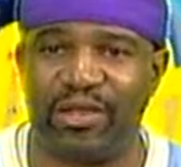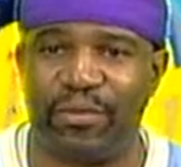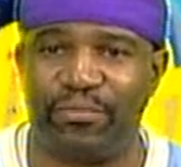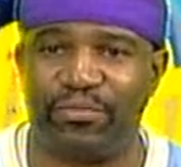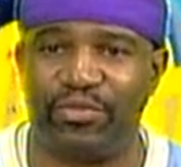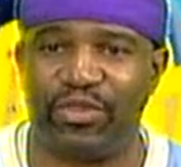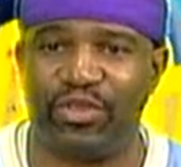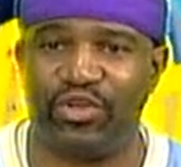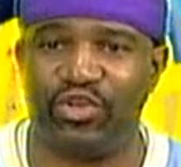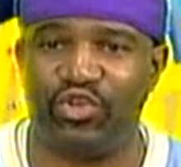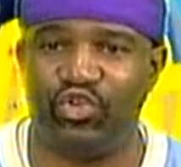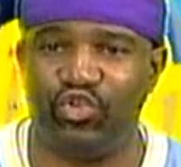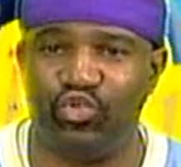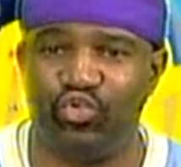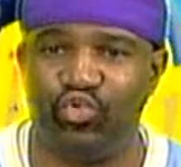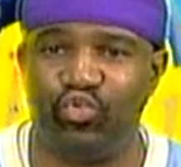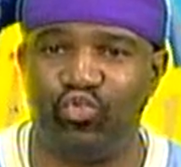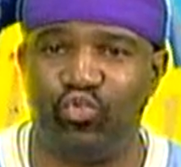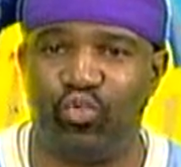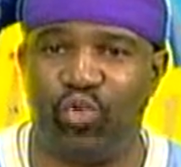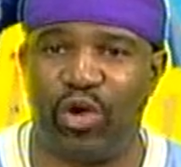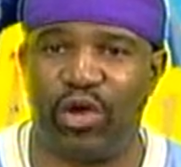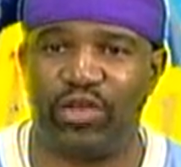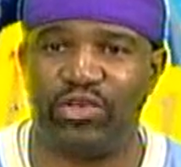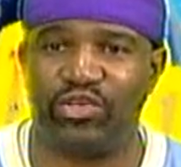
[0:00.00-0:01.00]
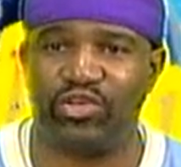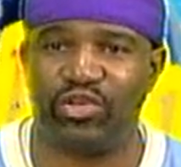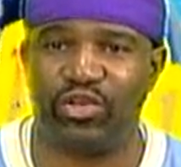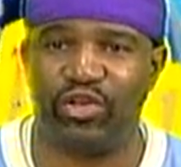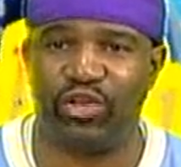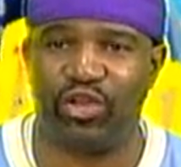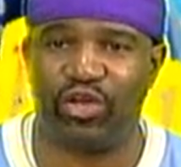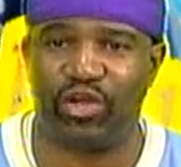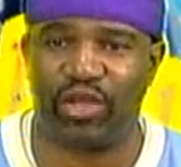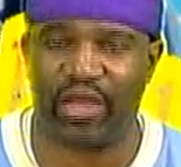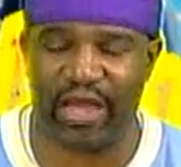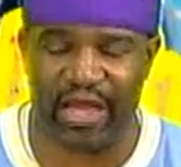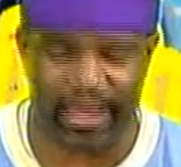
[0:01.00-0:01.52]
something you want to
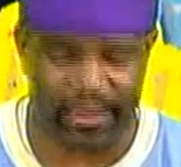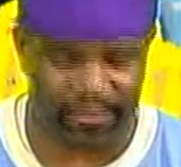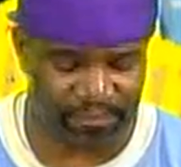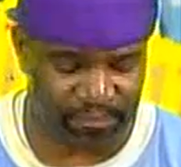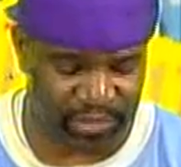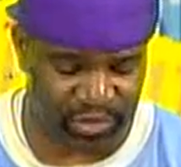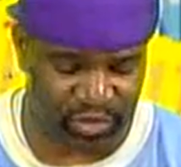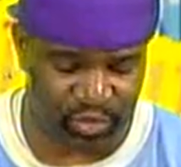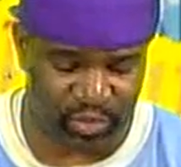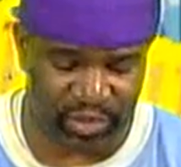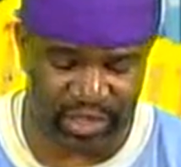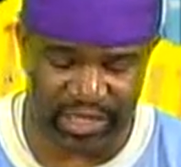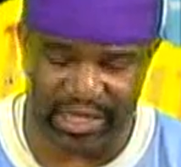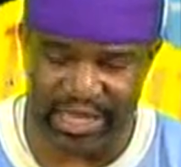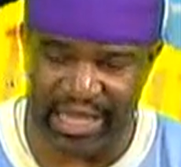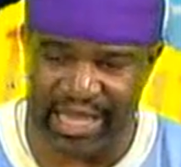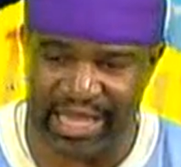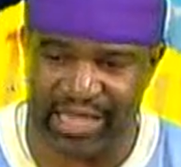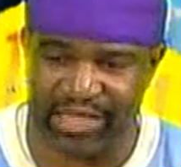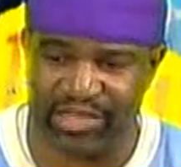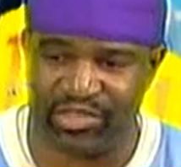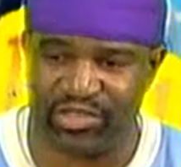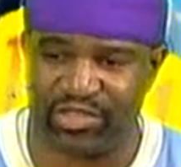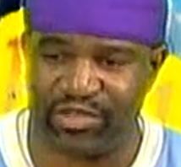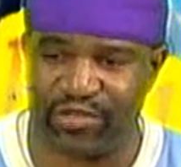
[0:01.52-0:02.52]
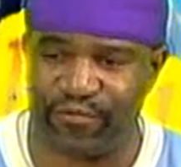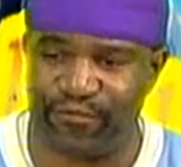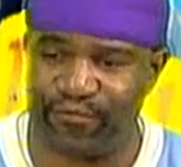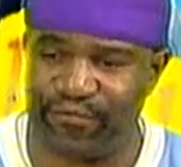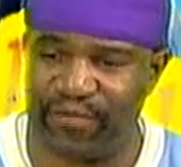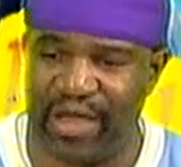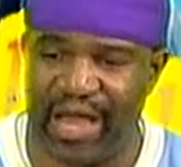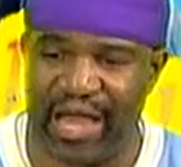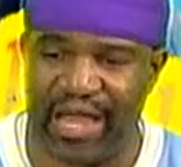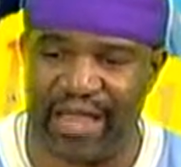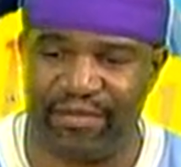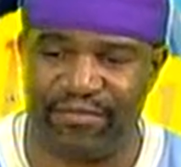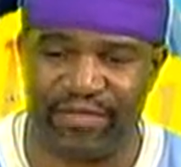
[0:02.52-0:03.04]
look at between the ages of
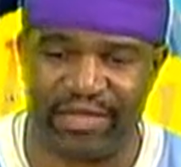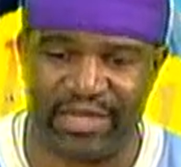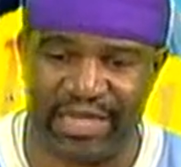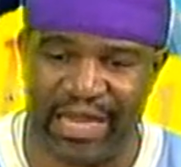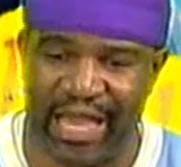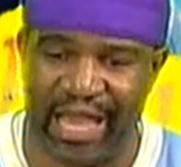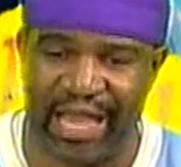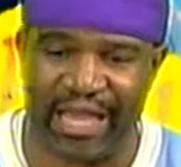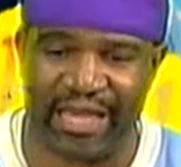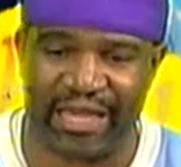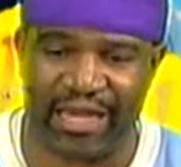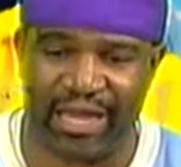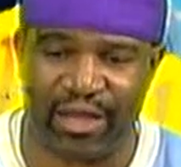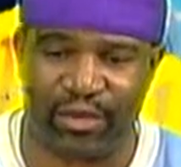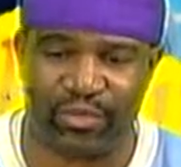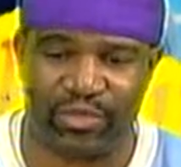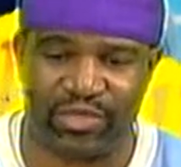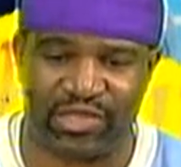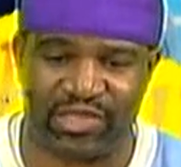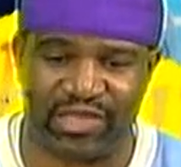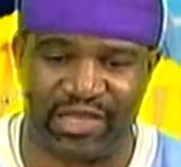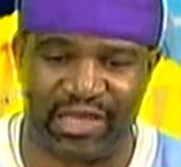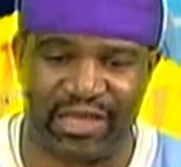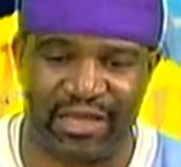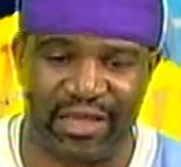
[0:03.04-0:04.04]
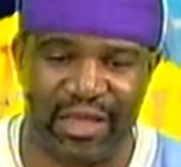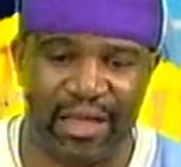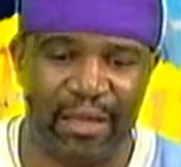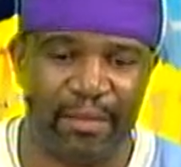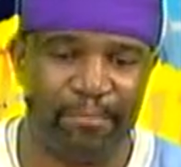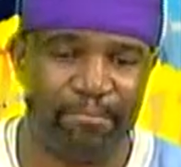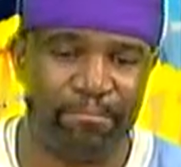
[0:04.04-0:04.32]
5 and 9, I would say.